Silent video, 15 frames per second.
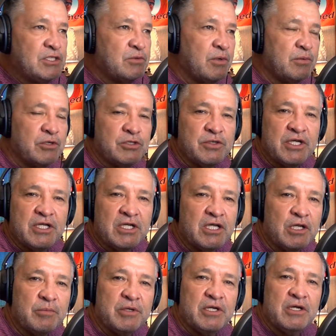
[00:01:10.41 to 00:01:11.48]
We were drinking a
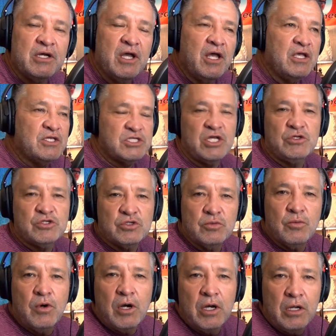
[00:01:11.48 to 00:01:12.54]
little bit of seltzer
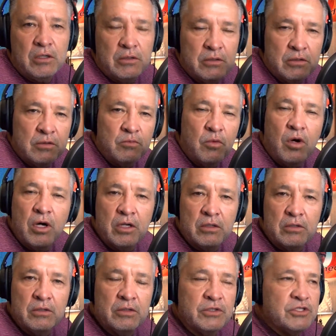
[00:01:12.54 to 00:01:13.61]
water
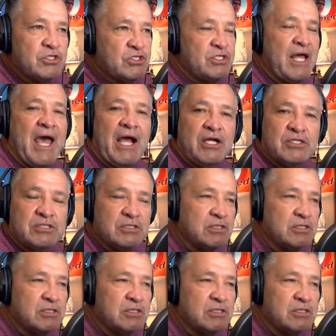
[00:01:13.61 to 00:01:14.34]
and snacks.